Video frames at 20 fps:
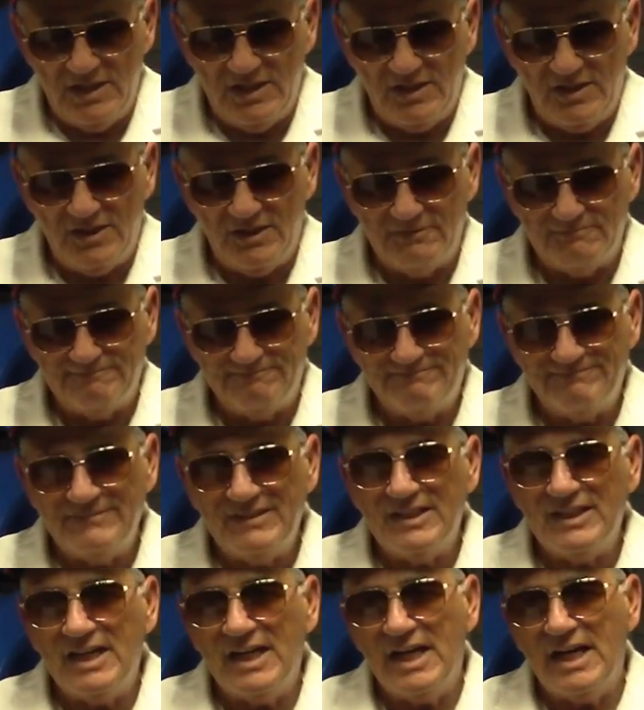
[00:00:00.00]

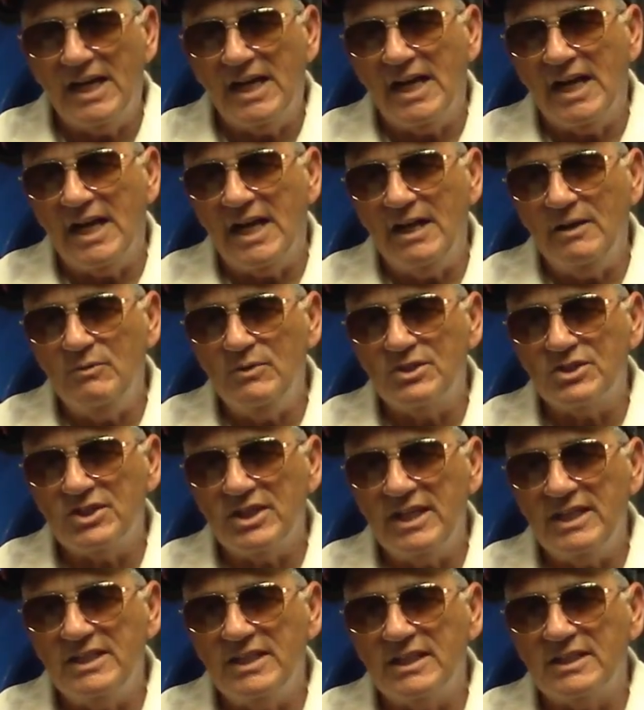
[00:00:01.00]
I would
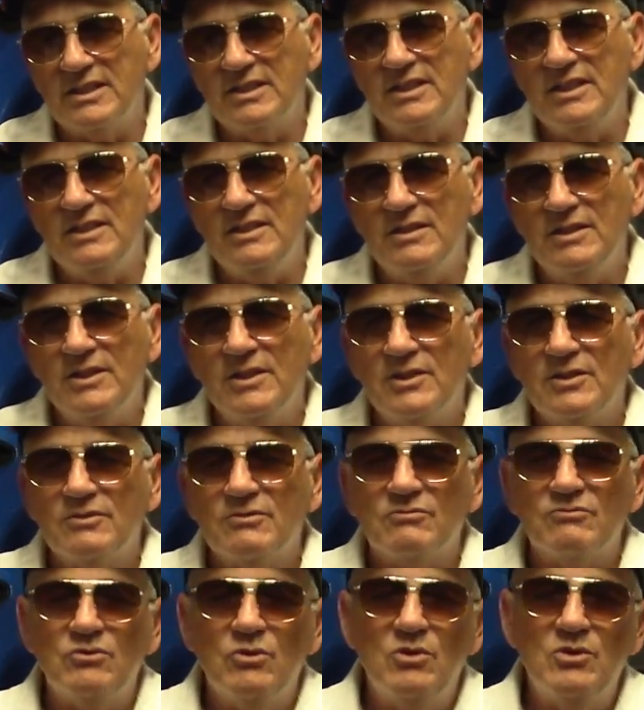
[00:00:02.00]
say that the
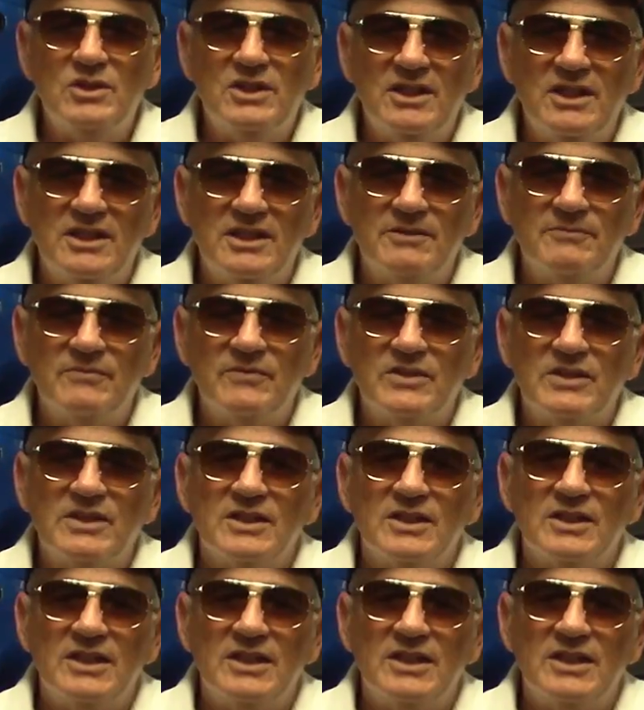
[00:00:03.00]
Road King,